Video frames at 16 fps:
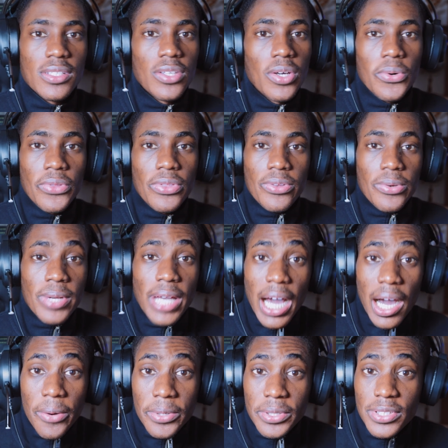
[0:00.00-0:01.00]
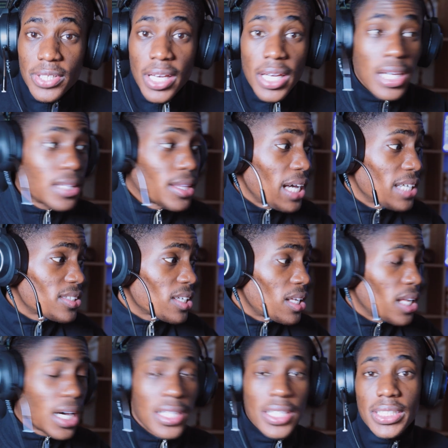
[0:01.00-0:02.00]
No, 3 hours, that's a
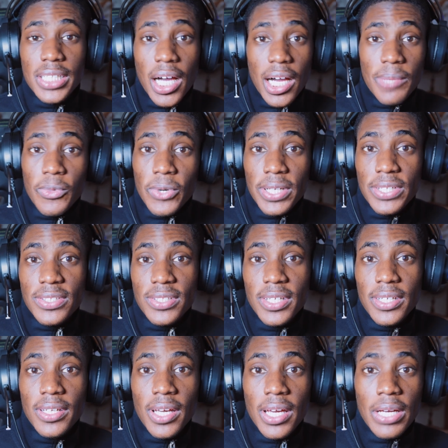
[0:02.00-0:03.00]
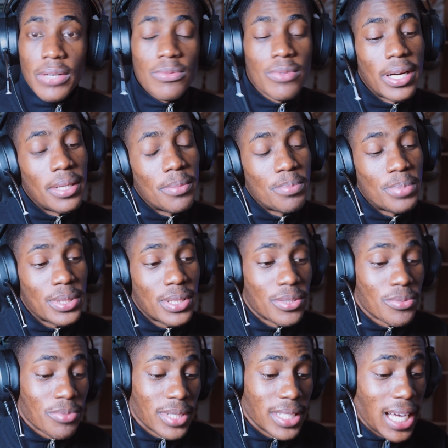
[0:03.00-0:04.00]
lot of time wasted, right? But
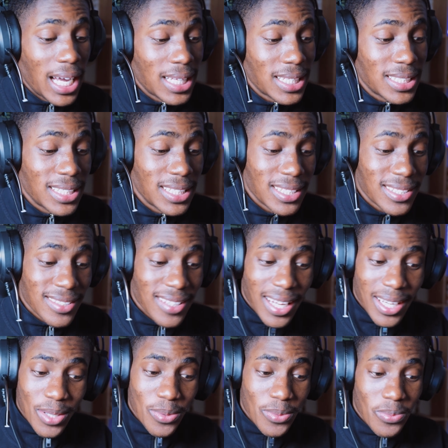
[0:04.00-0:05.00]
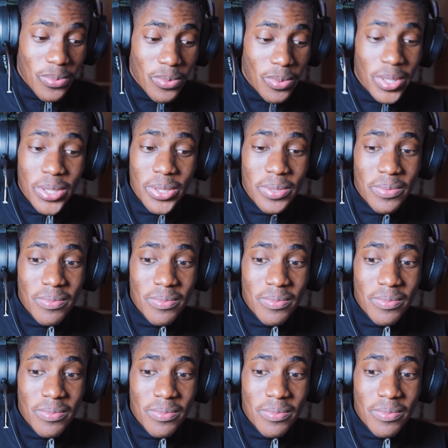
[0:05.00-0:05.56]
the reality is, like, we